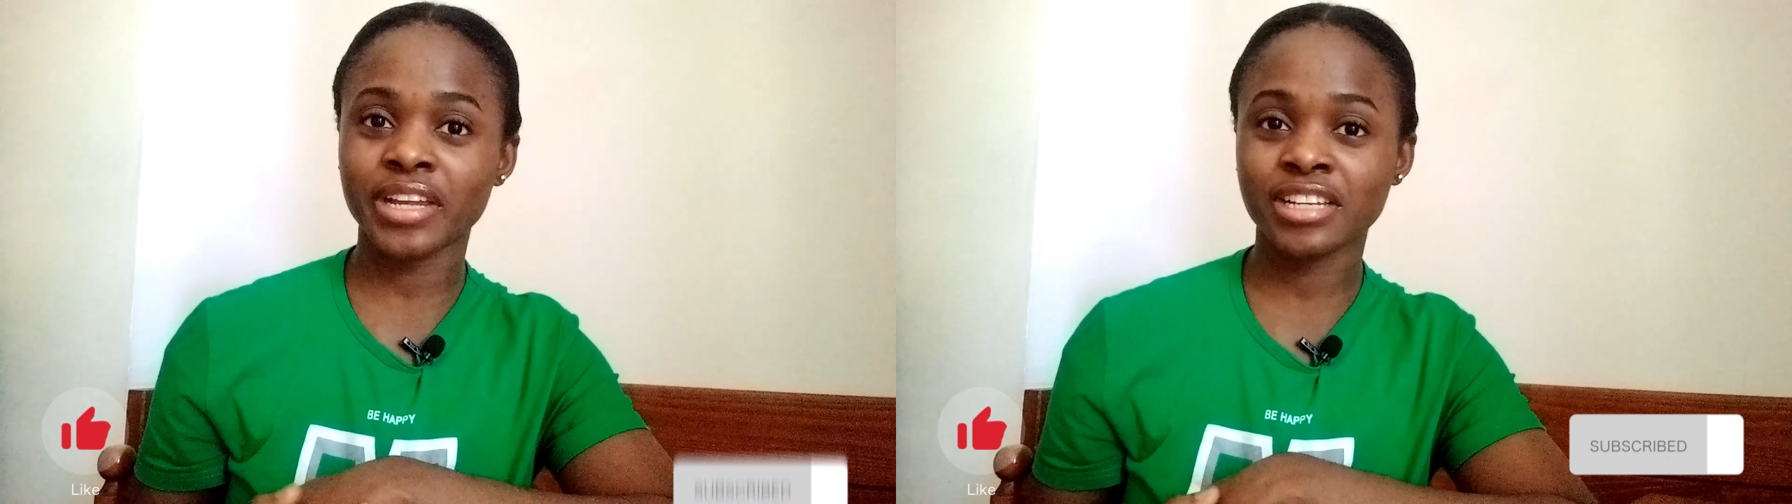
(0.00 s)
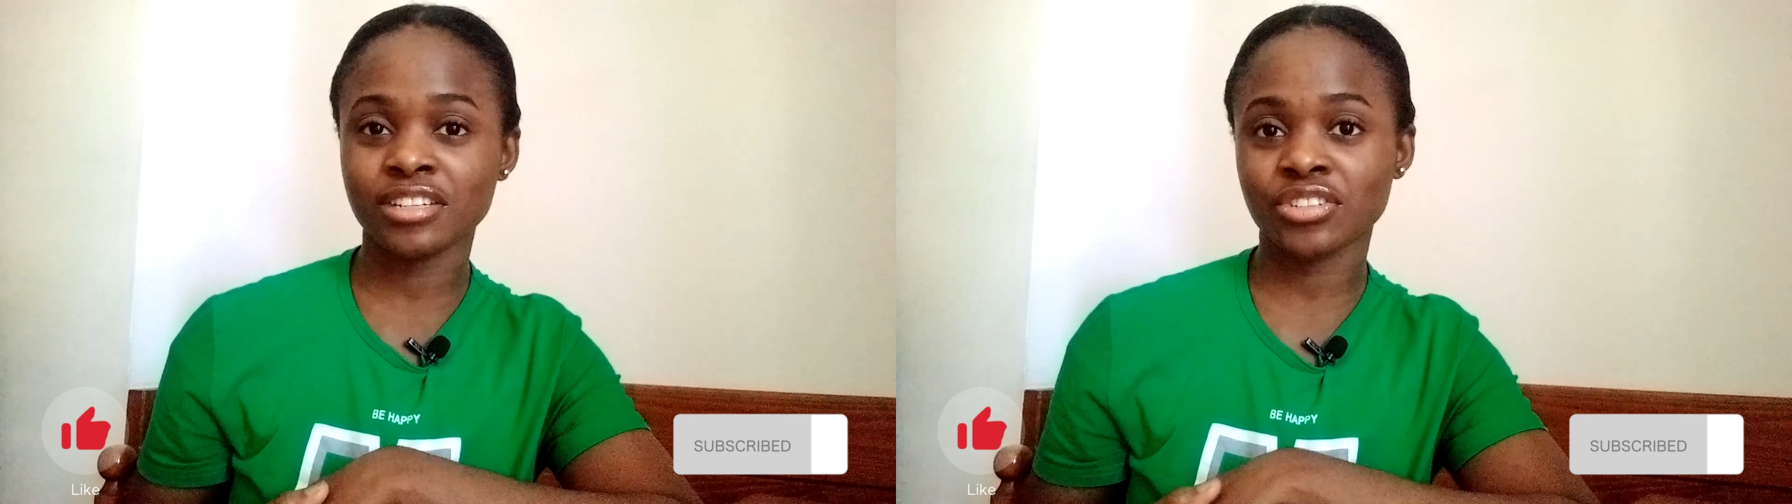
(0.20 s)
and
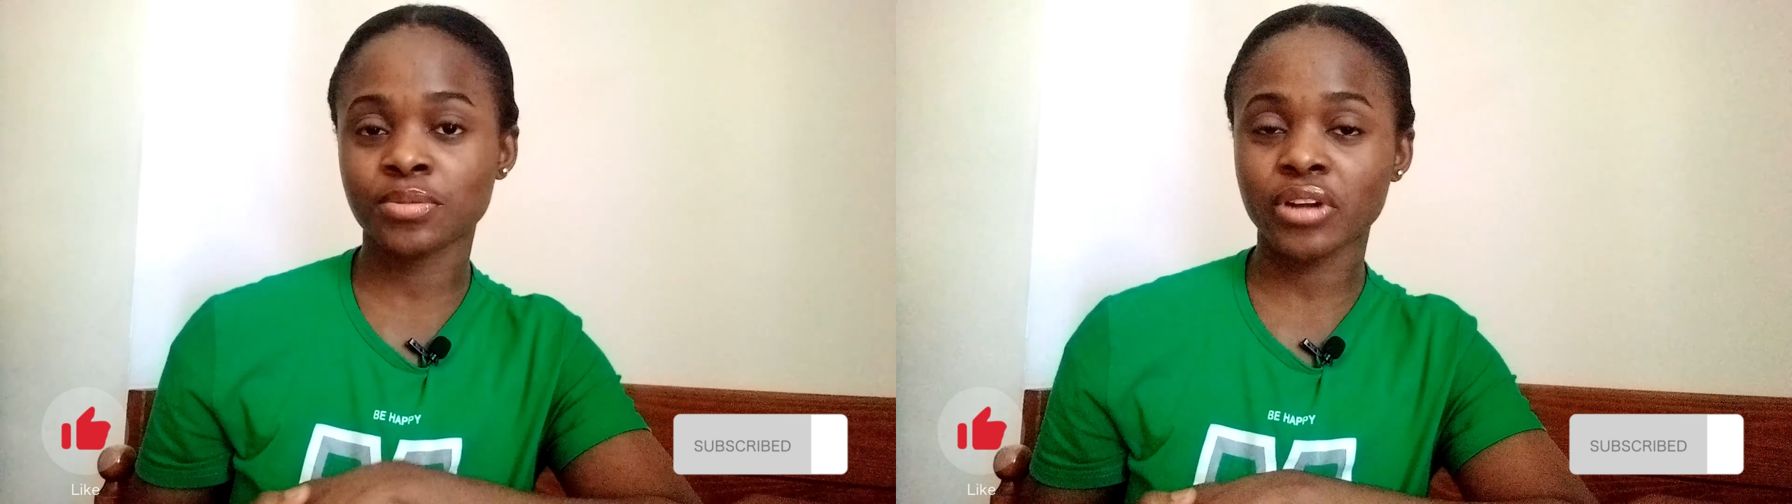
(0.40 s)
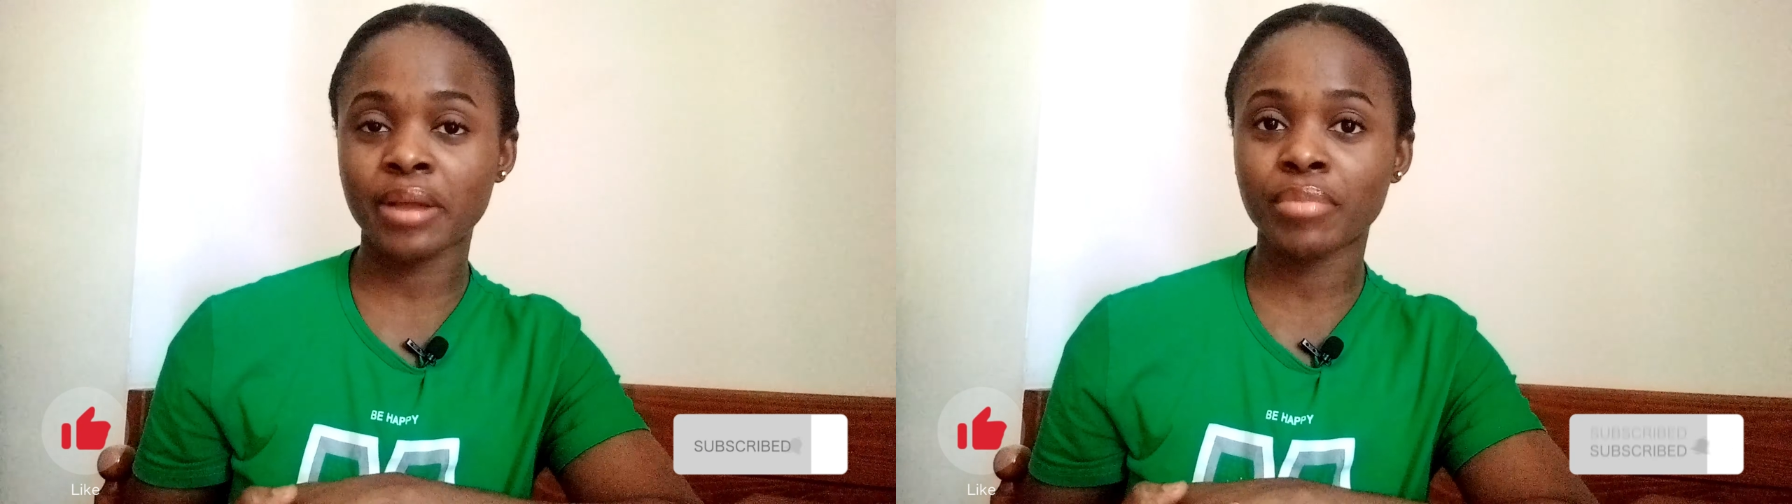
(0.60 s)
hit the
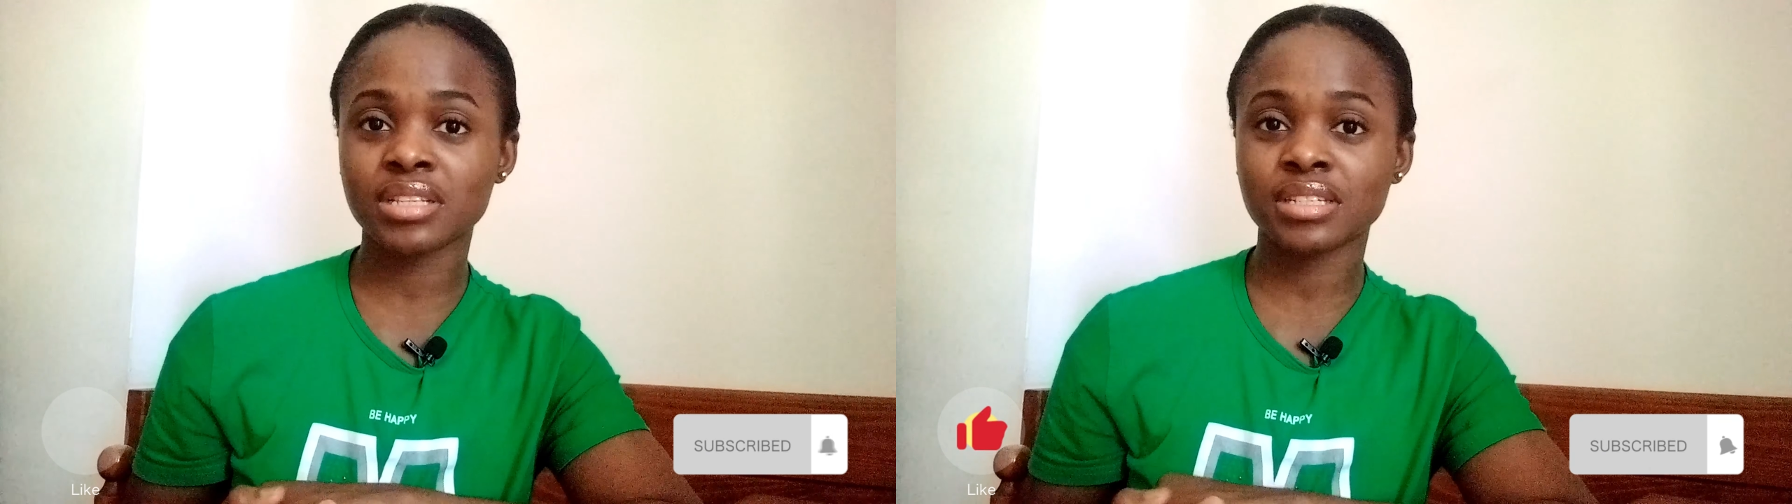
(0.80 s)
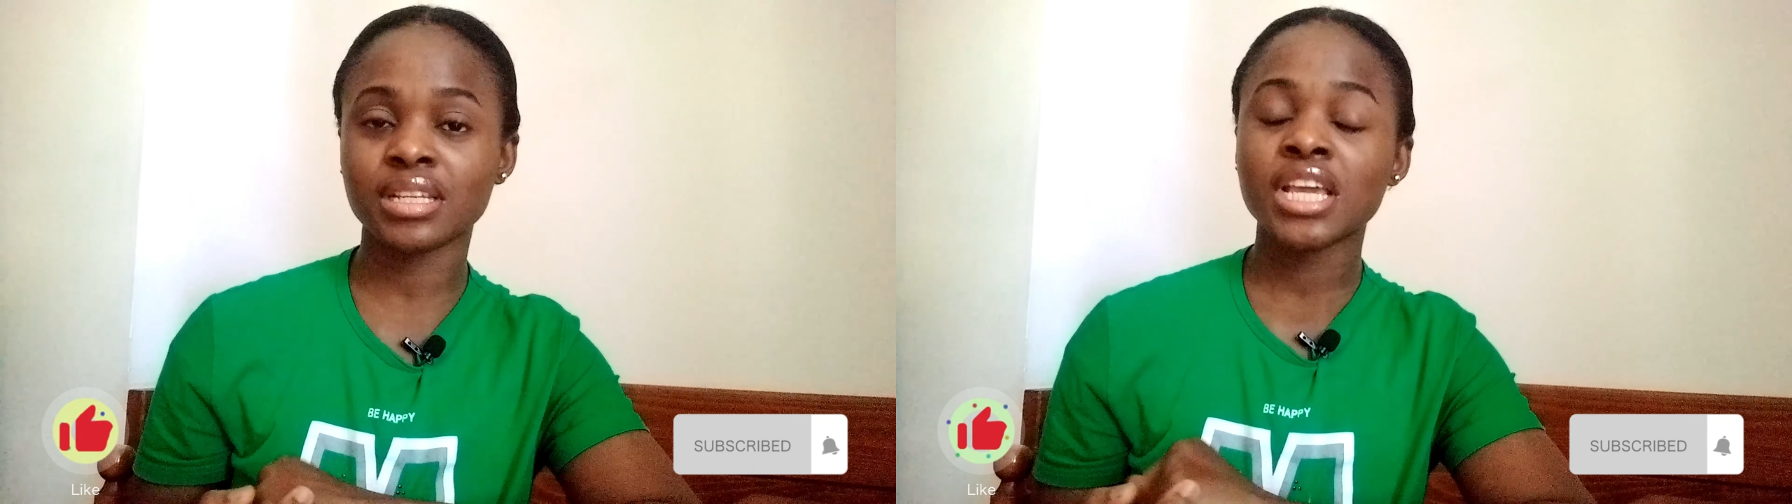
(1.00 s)
subscribe
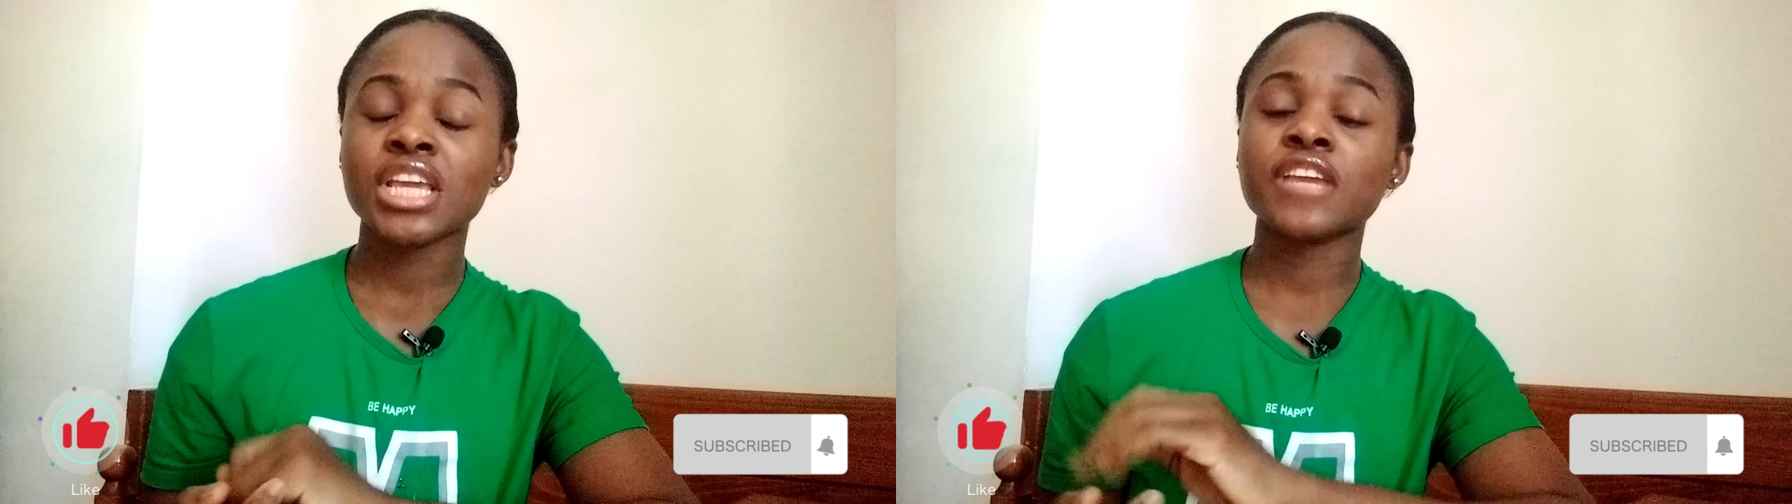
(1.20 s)
button